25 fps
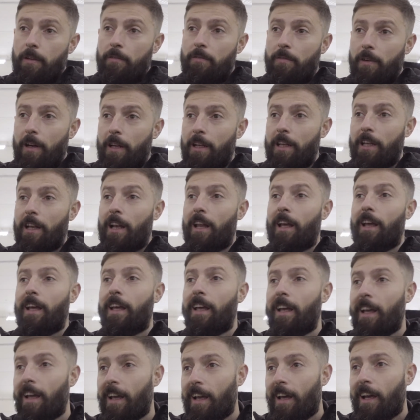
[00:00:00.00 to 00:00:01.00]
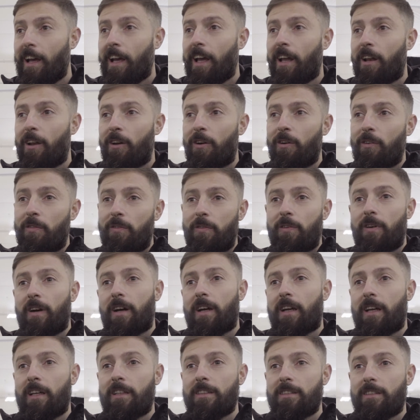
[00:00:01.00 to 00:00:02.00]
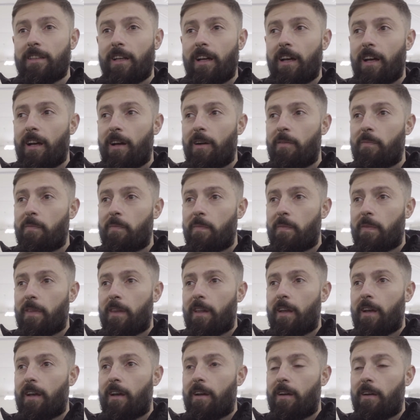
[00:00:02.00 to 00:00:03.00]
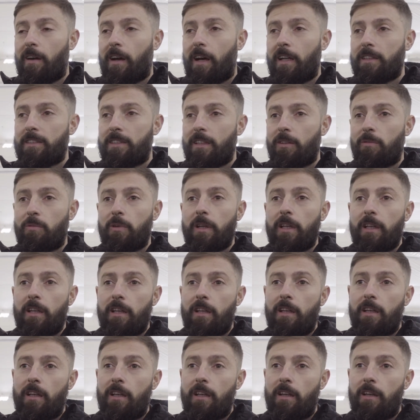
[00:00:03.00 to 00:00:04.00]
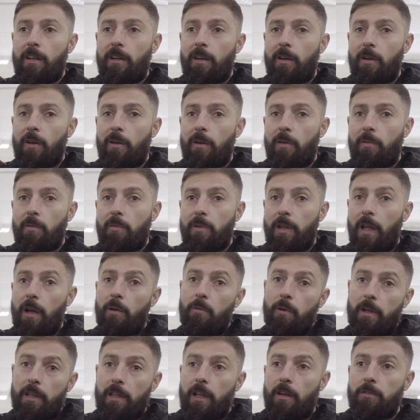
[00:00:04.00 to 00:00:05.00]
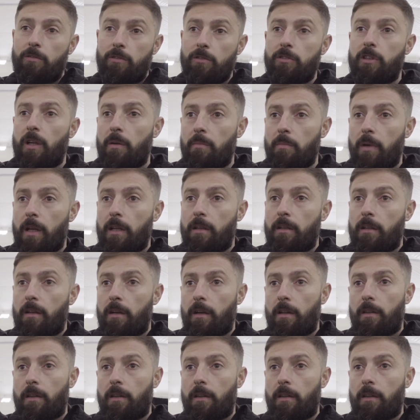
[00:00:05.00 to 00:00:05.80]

Funnily enough, against until they went down to 10 men.